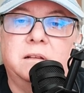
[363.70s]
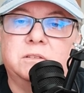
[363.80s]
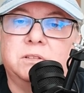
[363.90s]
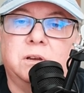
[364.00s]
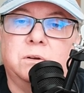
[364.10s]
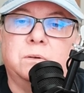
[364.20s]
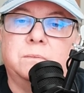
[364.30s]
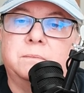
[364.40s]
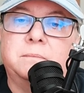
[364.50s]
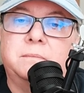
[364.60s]

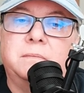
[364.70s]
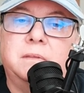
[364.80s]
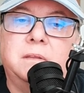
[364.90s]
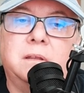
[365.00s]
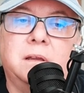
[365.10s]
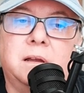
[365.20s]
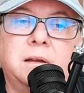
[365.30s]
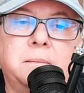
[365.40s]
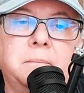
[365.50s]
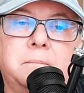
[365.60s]
So
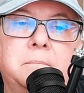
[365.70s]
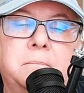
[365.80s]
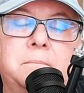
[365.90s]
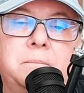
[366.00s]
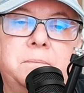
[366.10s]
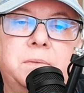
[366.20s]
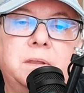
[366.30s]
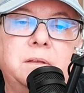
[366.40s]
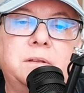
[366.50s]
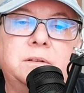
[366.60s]

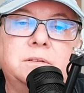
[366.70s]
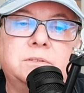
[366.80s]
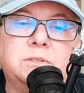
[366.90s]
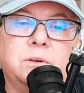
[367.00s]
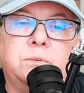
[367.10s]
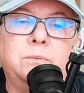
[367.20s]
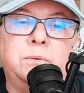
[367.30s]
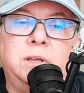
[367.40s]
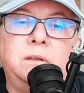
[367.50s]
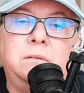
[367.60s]

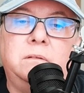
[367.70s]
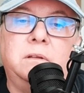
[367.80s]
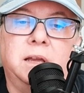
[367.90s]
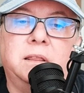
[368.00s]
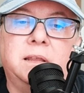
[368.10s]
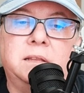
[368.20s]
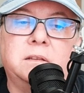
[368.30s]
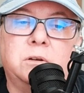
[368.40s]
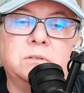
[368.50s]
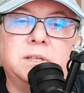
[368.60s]
I think
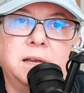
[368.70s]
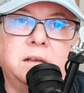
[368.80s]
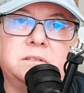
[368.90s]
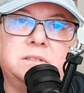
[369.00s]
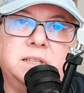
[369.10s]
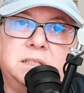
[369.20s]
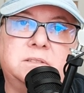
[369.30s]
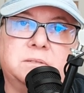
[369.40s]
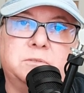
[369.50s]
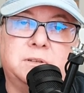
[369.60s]
the hotels need
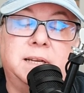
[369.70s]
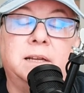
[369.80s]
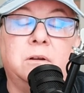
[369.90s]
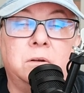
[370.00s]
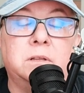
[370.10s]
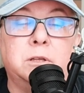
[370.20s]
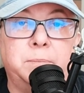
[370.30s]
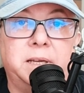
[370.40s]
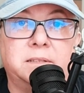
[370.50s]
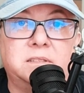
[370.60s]
some training. Oh, and the
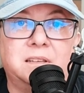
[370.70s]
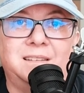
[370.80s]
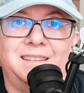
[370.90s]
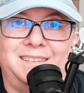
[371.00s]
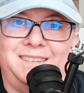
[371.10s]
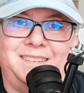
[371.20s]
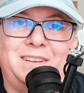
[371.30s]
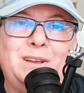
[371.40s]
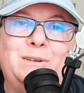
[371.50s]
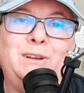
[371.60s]
beds.
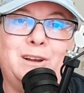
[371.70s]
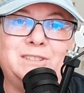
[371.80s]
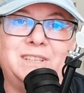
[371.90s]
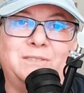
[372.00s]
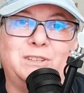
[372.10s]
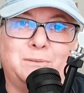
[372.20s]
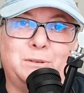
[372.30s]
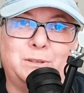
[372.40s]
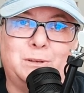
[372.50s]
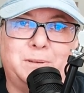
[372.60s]
We always have trouble
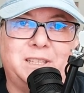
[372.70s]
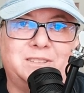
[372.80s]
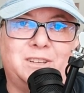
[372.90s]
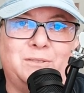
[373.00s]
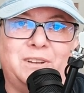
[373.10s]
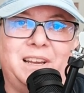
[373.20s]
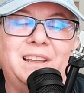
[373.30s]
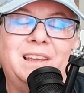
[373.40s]
with the beds, don't we?